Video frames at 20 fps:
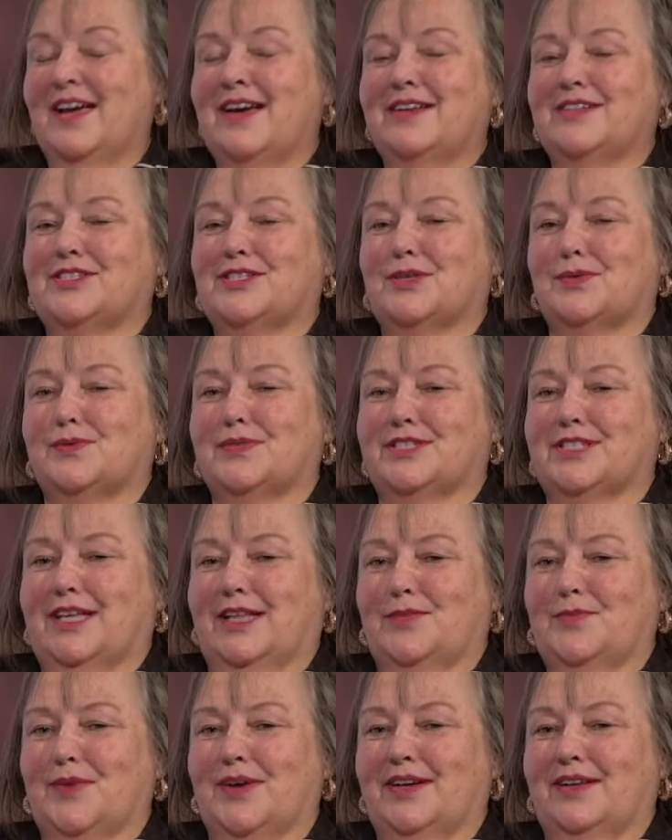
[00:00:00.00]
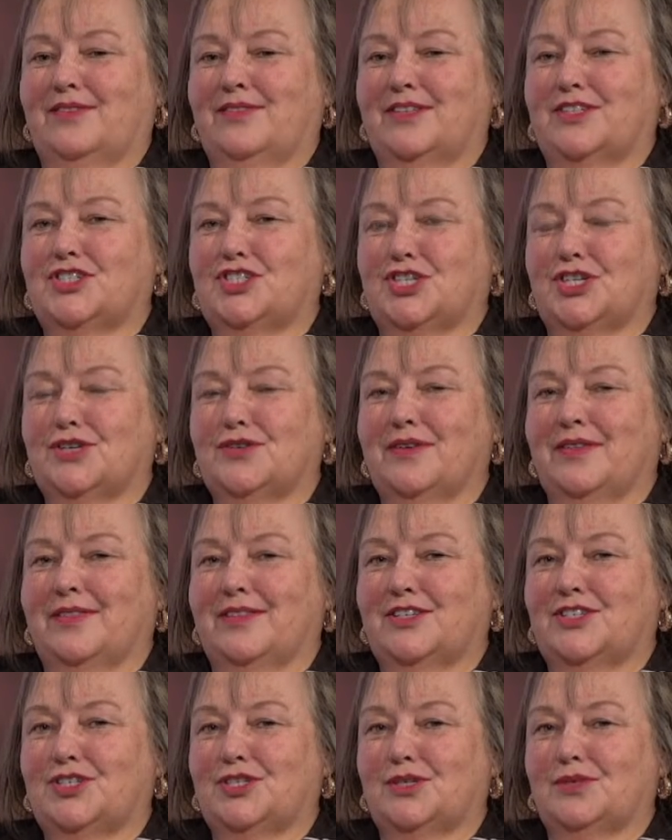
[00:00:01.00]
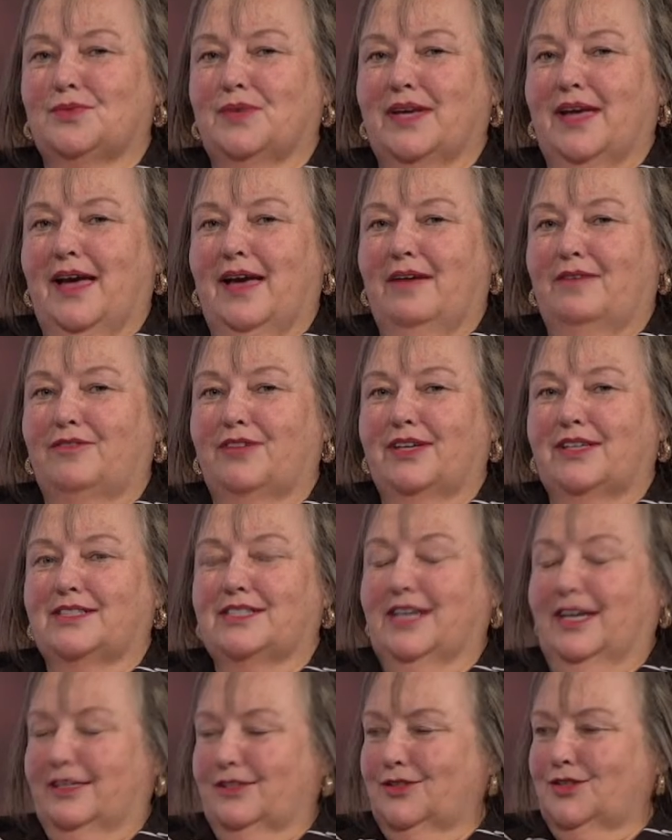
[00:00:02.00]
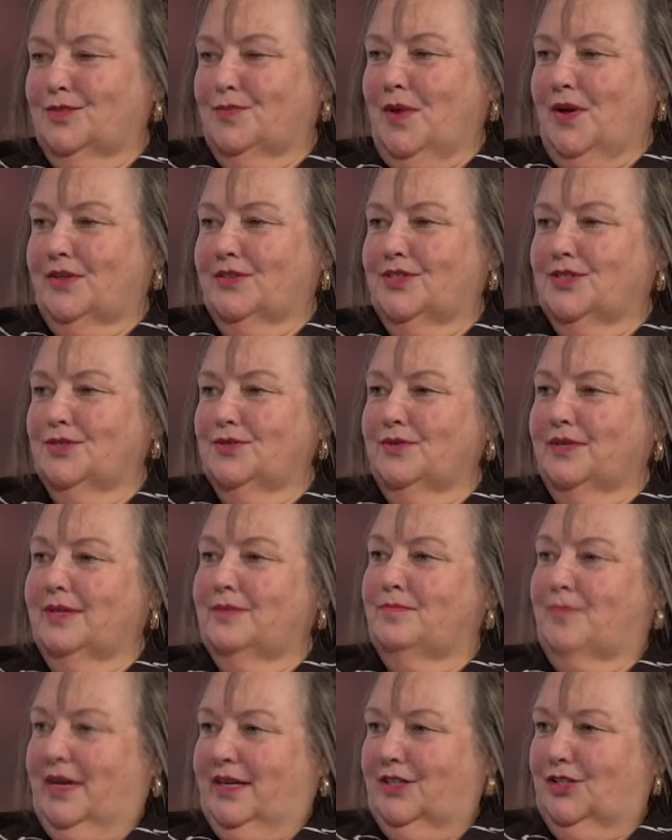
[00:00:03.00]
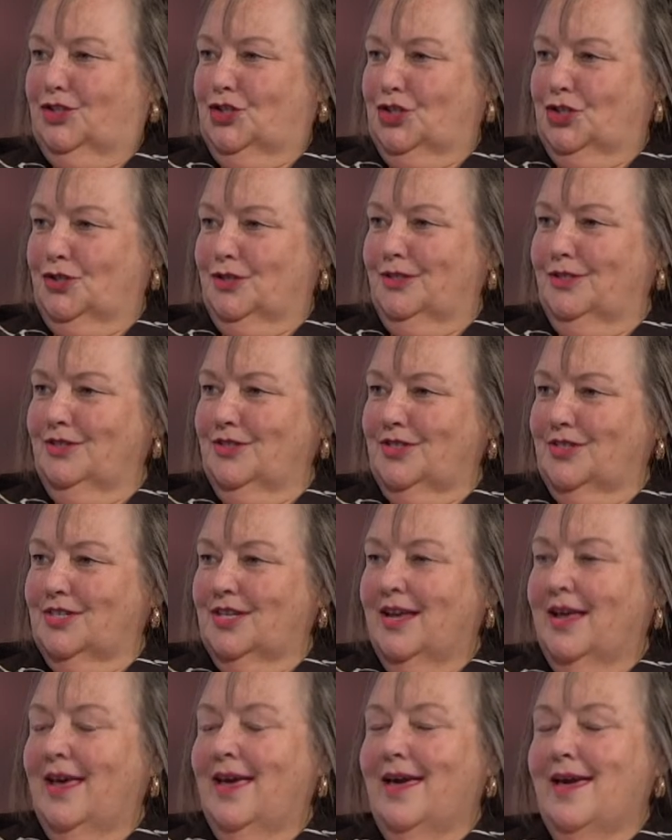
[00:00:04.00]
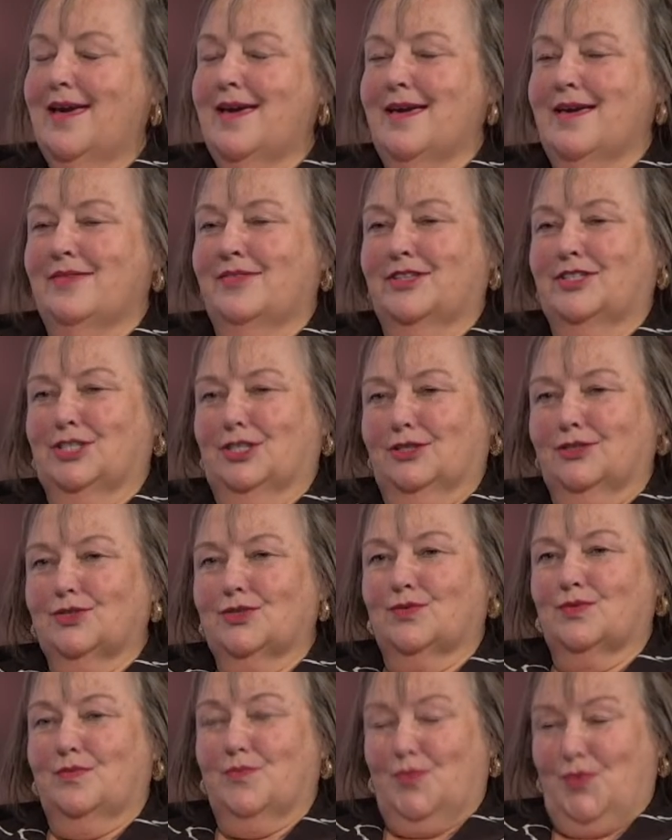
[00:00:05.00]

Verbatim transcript: So we're celebrating this year, and this year we have a title sponsor in Munn Insurance and the Tickle Swim.